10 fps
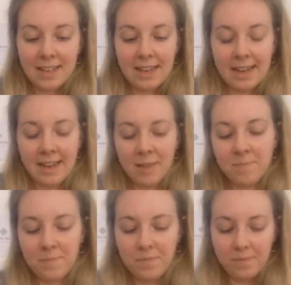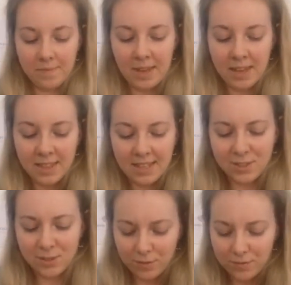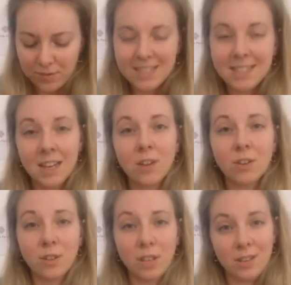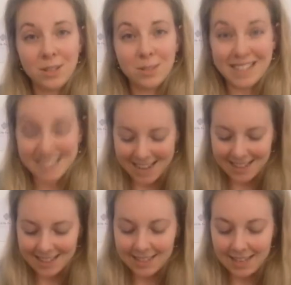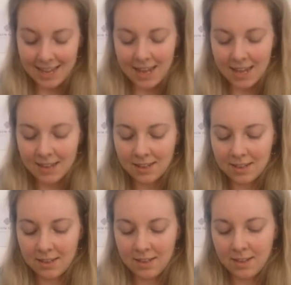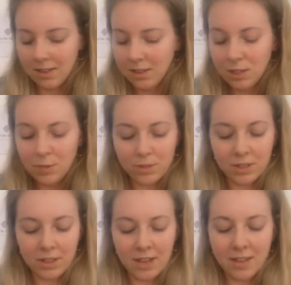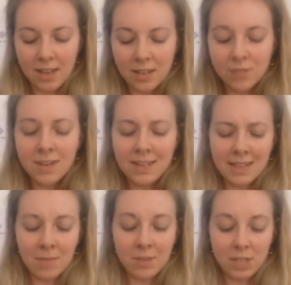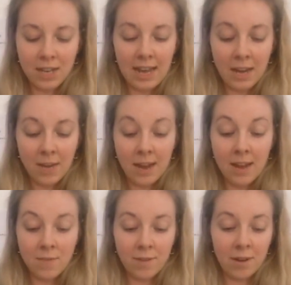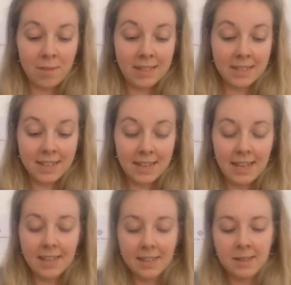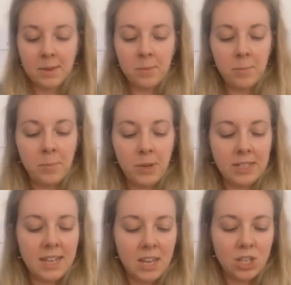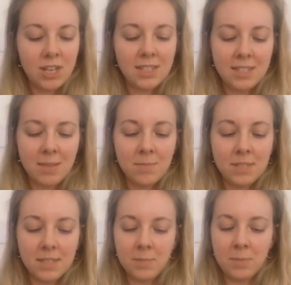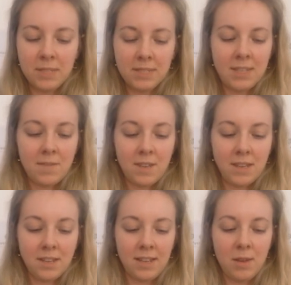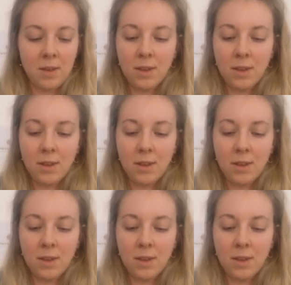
And this sort of single-use mentality towards clothing is really damaging anyway, environmentally. But t-shirts seem to specifically